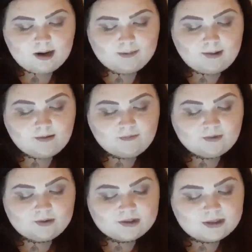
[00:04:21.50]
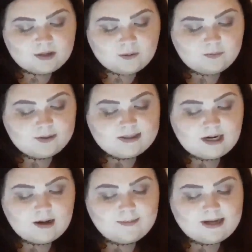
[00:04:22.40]
My first and only
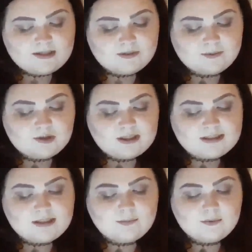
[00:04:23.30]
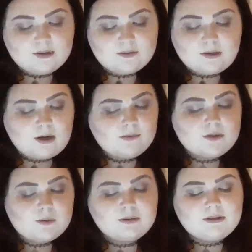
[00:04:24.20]
time astral projecting was when I was
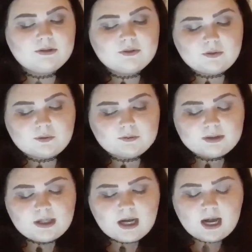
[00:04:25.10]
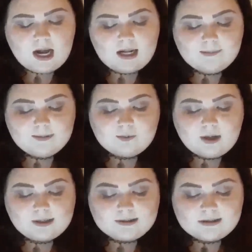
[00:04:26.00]
20 years old. I had been
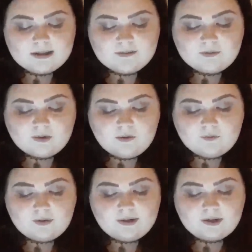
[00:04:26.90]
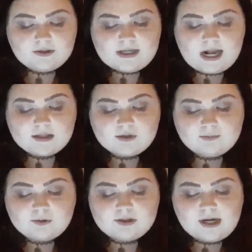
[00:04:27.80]
practicing for over a year to
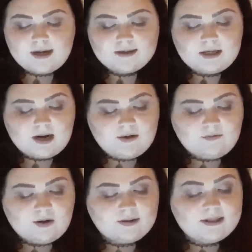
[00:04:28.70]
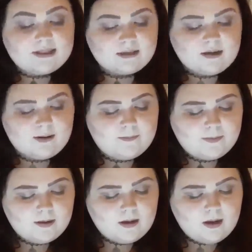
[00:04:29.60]
astral project, and I finally did it.
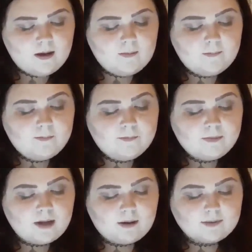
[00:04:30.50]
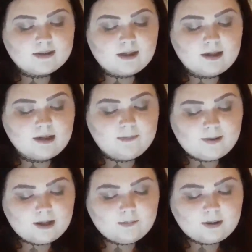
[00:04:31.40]
I was lying in
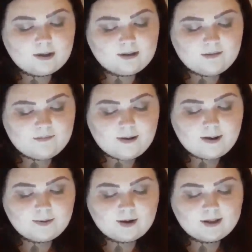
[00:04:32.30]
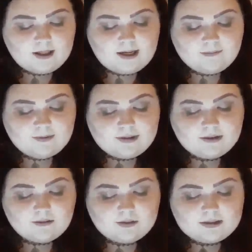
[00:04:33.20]
bed when I left my body, and
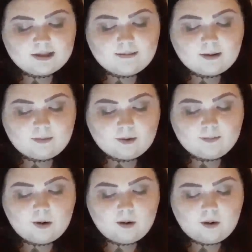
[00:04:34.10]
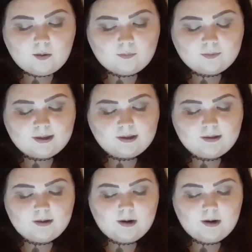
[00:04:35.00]
everything looked like my room, only